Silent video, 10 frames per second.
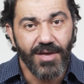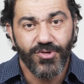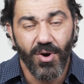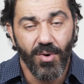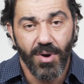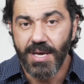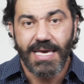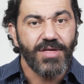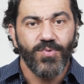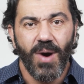And so
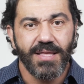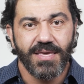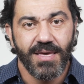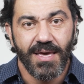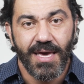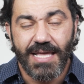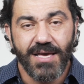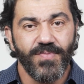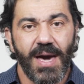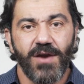guess what? It
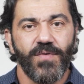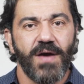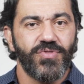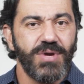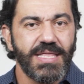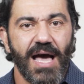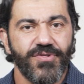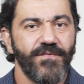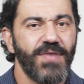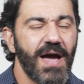doesn't matter if we have three
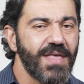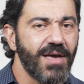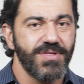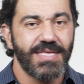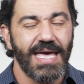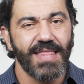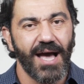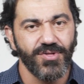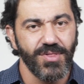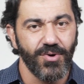thousand, five thousand, ten
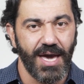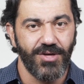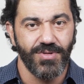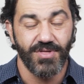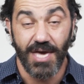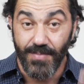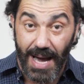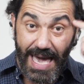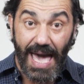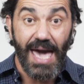thousand locations. In
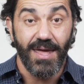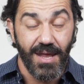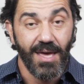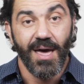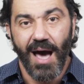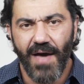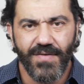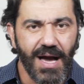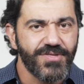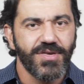my head,
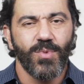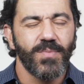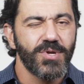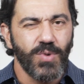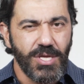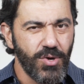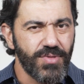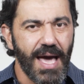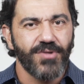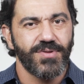I've got somewhere between
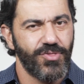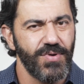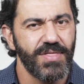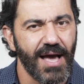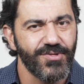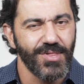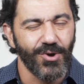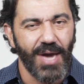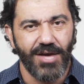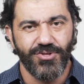two thousand and three thousand
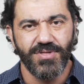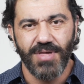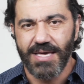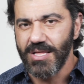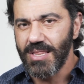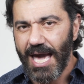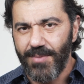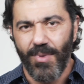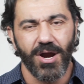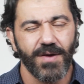locations as a
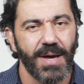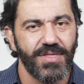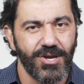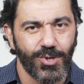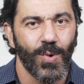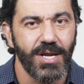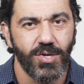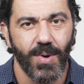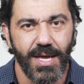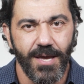landmark by the year
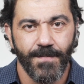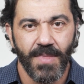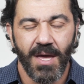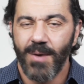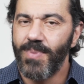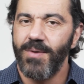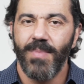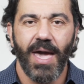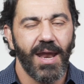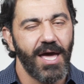twenty twenty.
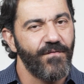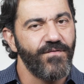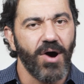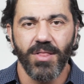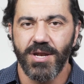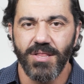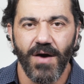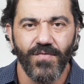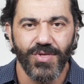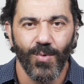But man, I have fallen in
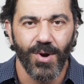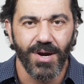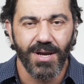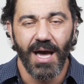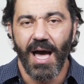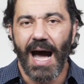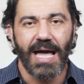love with the work.